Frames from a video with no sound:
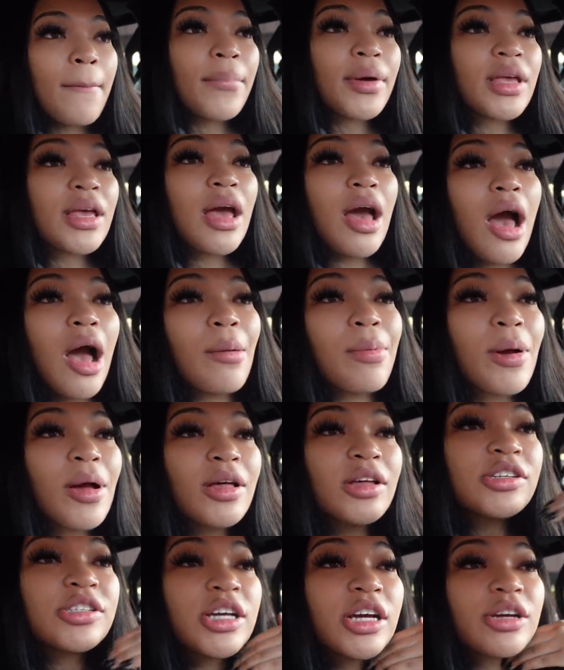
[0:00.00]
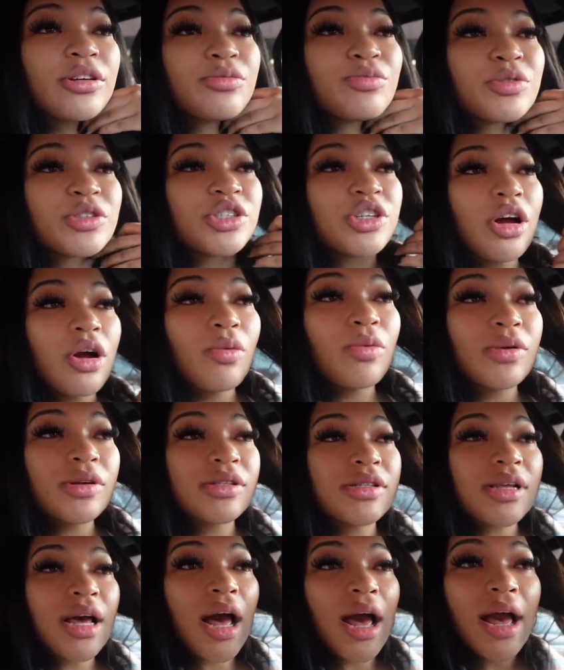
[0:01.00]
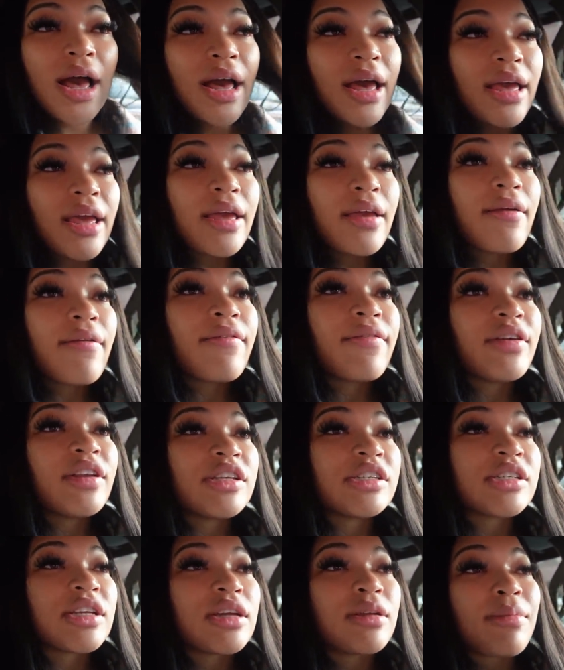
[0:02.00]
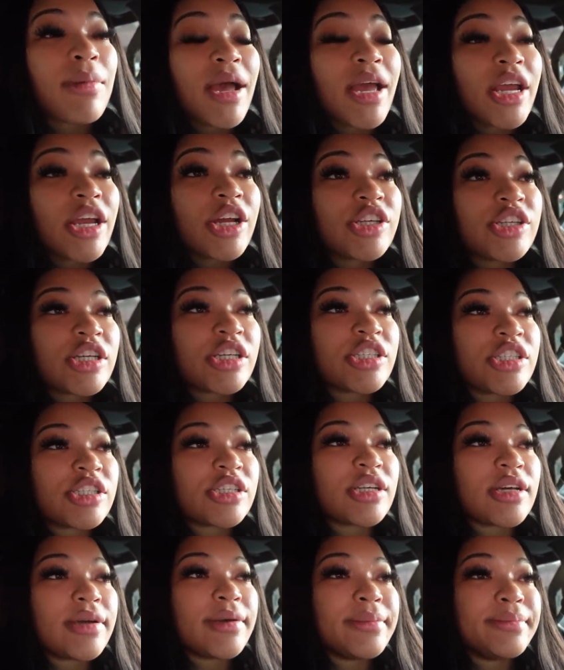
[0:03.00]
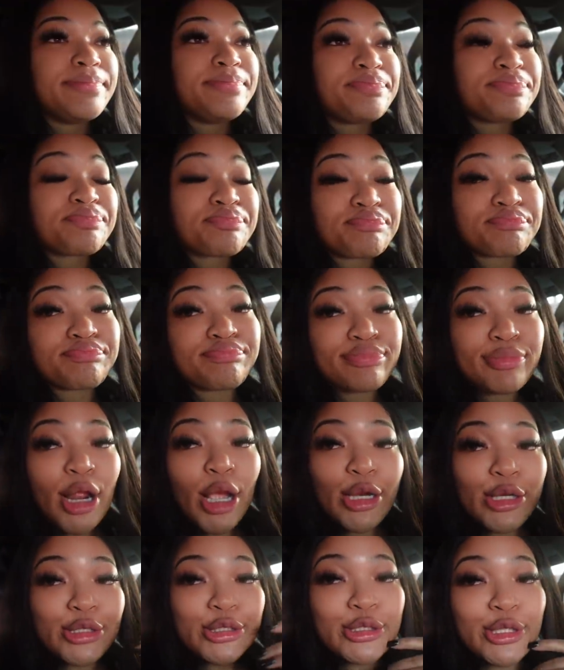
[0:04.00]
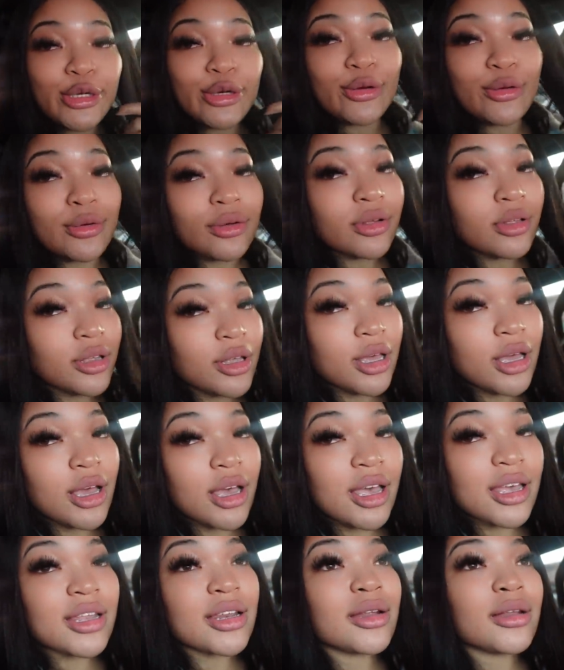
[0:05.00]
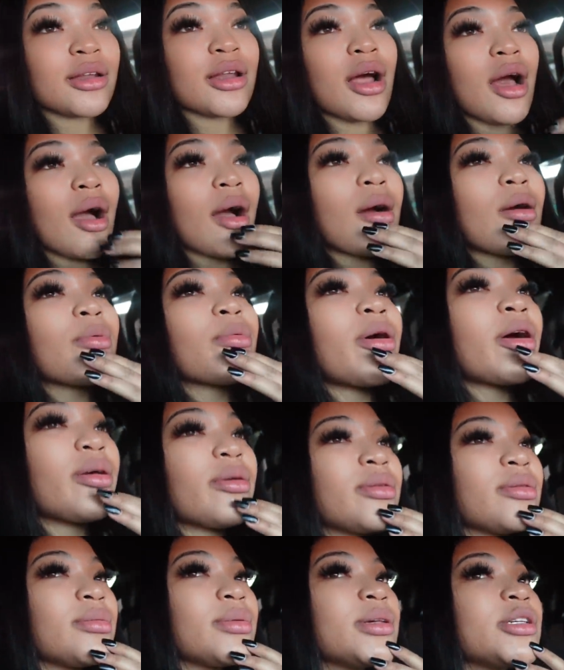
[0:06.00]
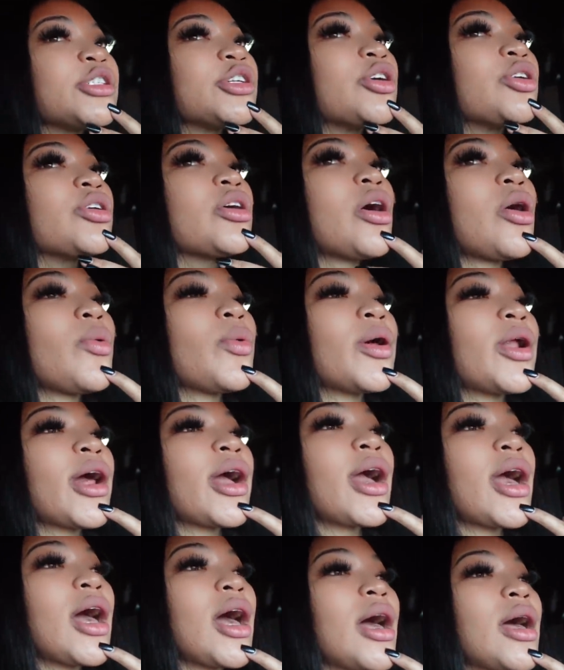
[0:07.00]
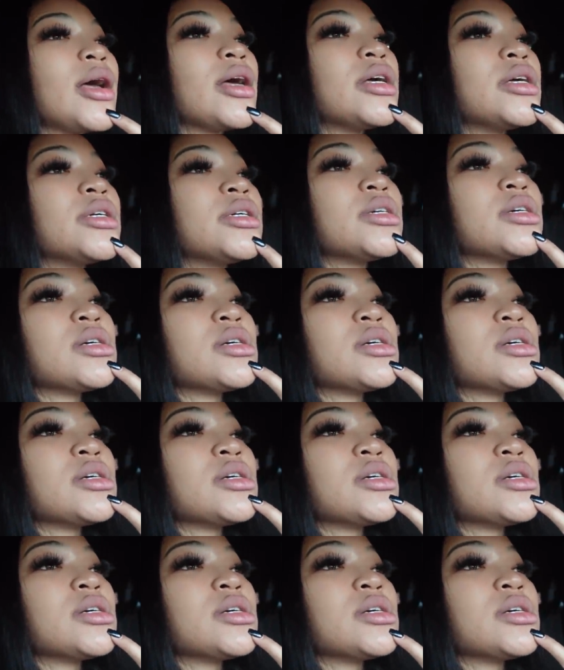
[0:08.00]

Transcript: but yeah, I'll probably check in with y'all once I finish getting my hair touched up. So yeah, and then I'll probably show y'all what I got.